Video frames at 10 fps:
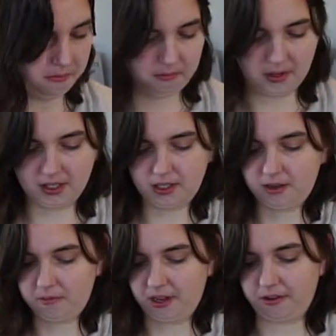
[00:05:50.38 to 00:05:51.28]
Messing
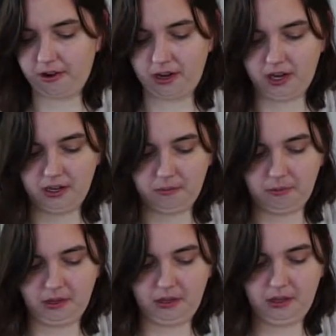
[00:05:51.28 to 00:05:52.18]
up my grind,
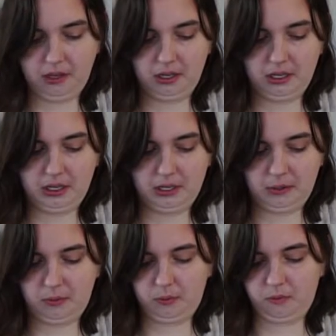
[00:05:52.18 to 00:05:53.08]
but
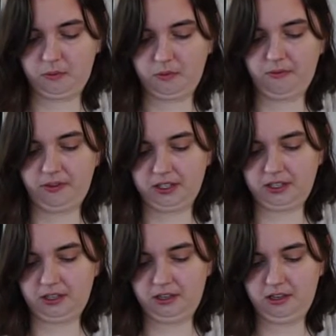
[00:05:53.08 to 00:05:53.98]
we'll fix it.